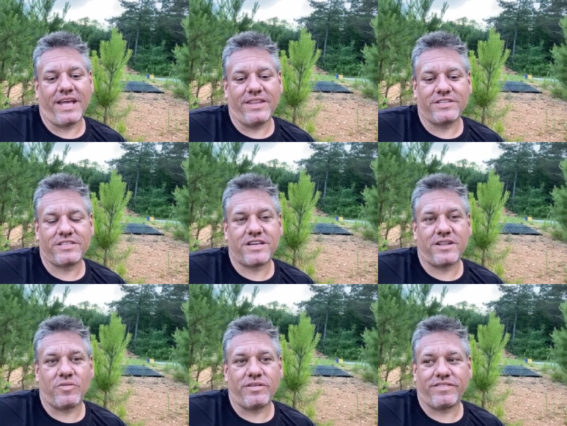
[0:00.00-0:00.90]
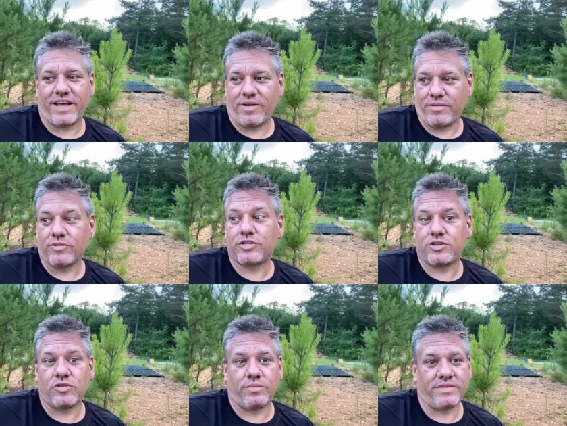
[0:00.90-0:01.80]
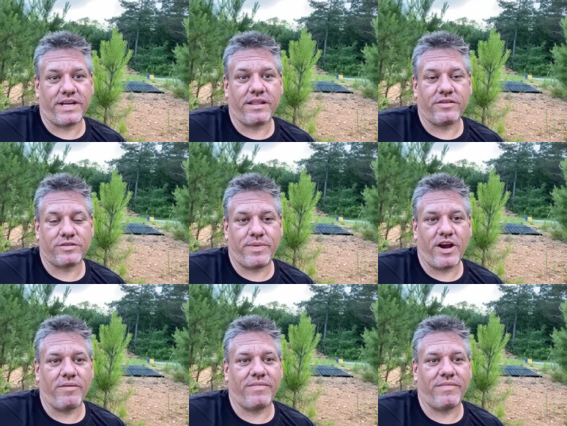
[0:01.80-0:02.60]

And then she saw the one fly away. There was two of them together. There was a pair of them.